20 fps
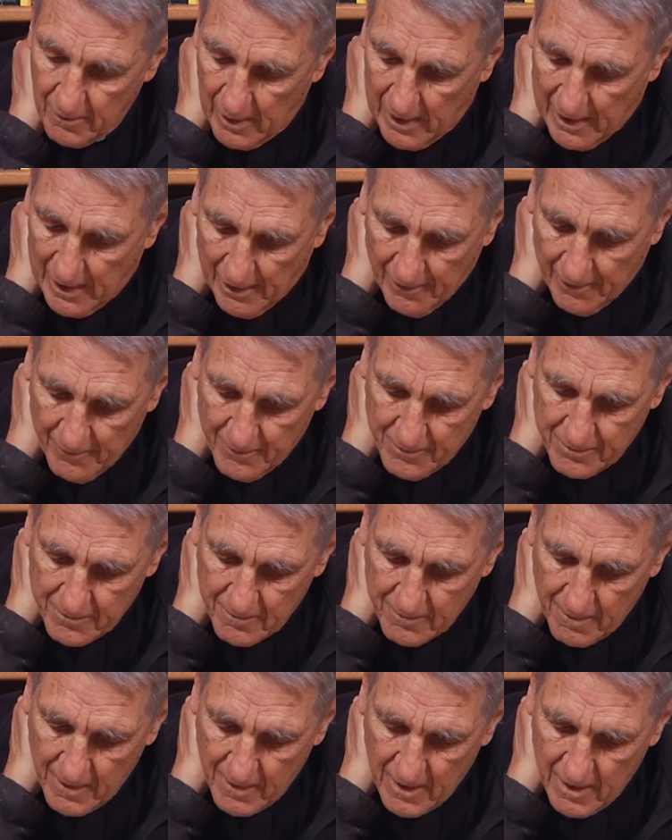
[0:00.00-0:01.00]
Wow.
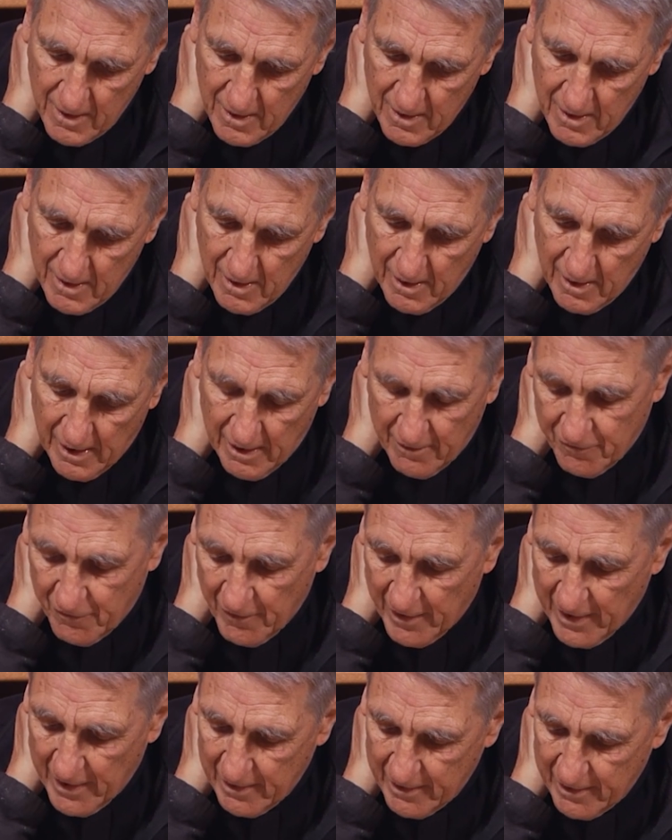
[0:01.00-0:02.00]
And
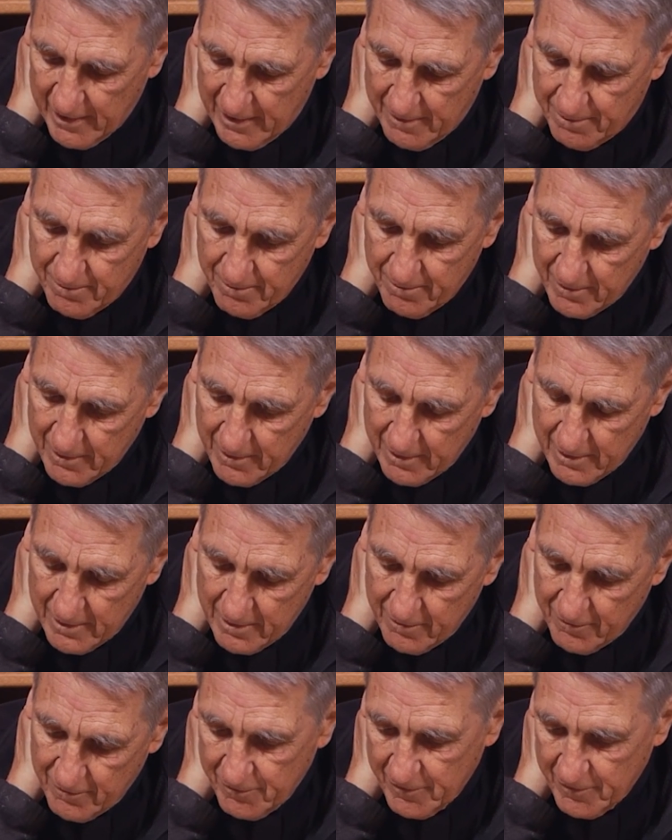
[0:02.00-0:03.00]
finally,
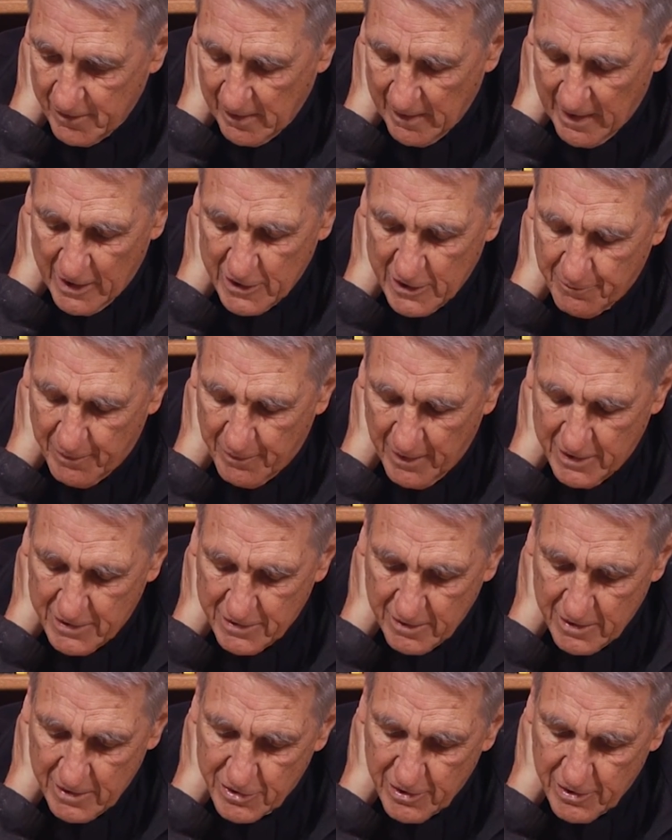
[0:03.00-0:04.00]
the last
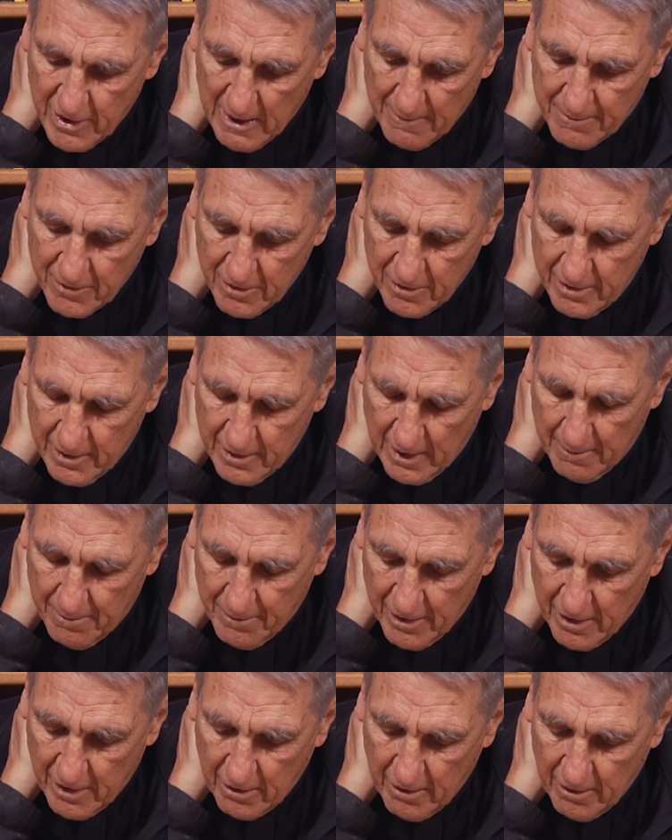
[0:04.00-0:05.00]
page of the chapter,
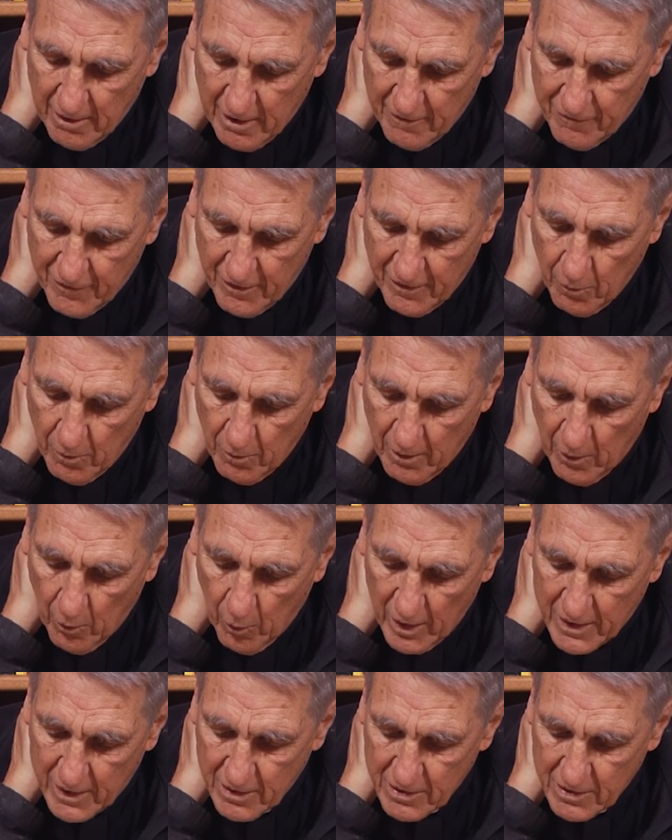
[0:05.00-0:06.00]
that paragraph there,
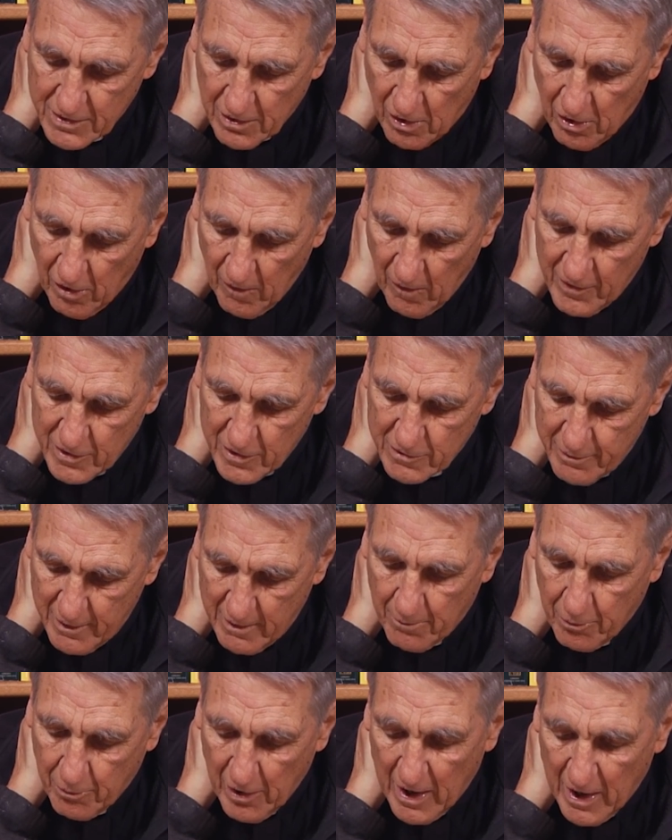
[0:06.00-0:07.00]
what does all this
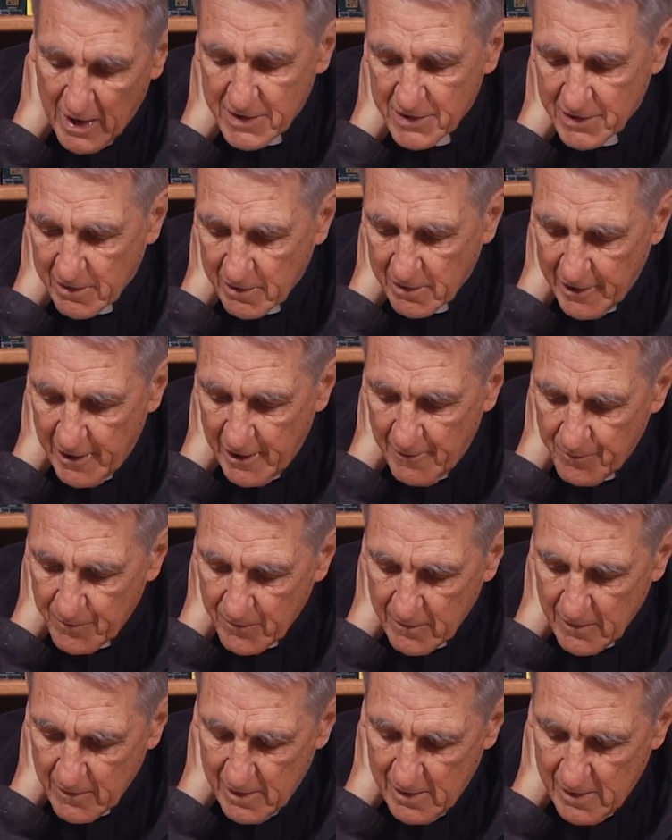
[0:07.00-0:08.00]
mean practically?
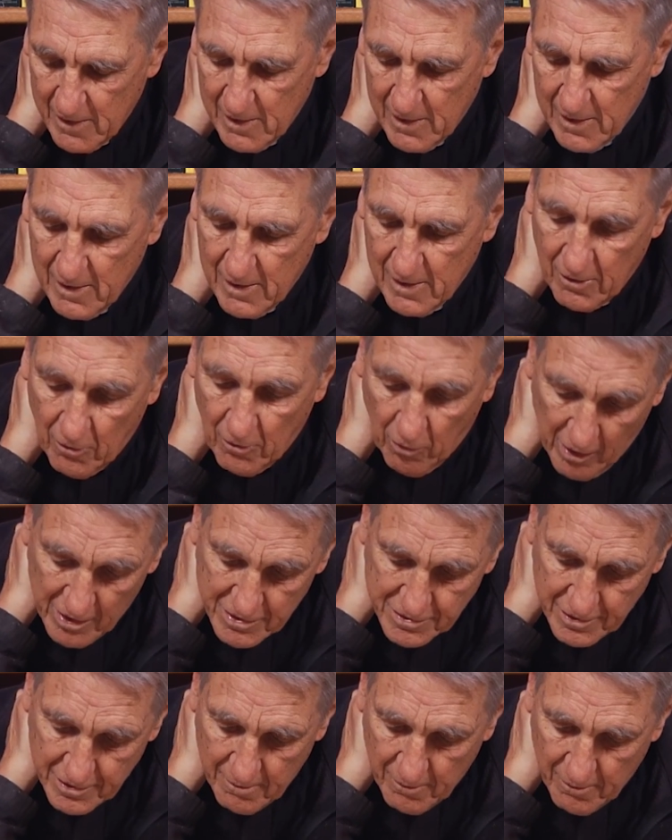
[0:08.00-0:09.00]

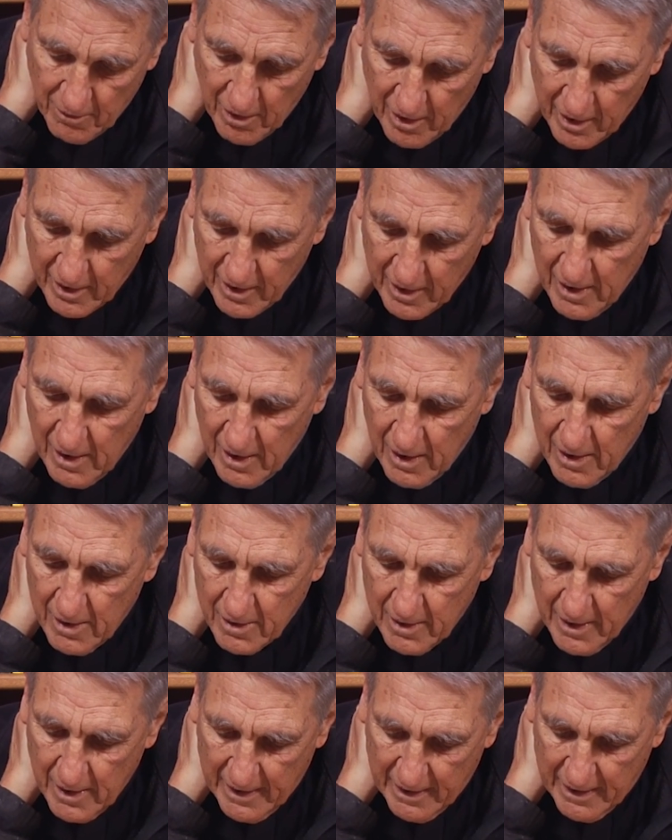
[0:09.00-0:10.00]
Question mark.
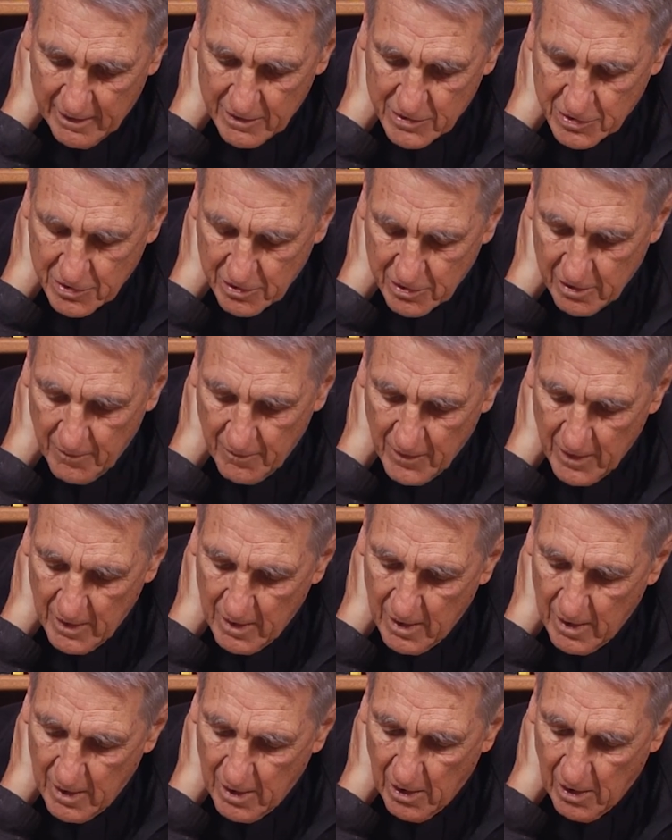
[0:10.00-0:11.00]
Answer,
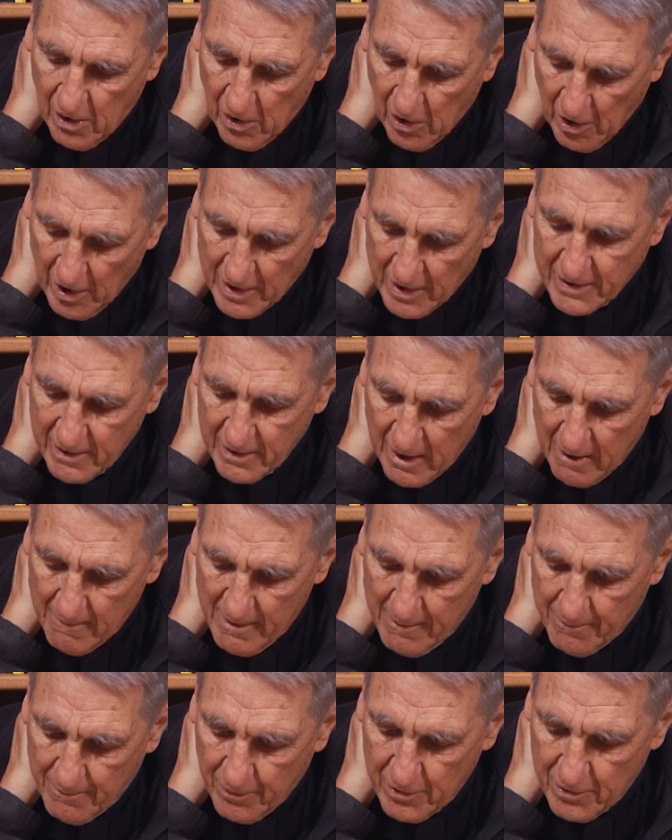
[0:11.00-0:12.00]
art
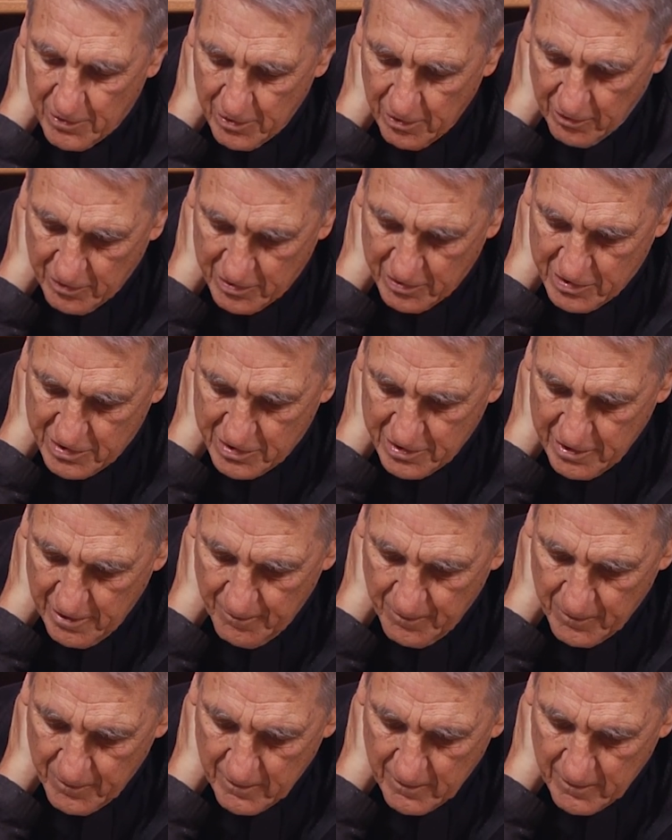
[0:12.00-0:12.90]
cannot be produced.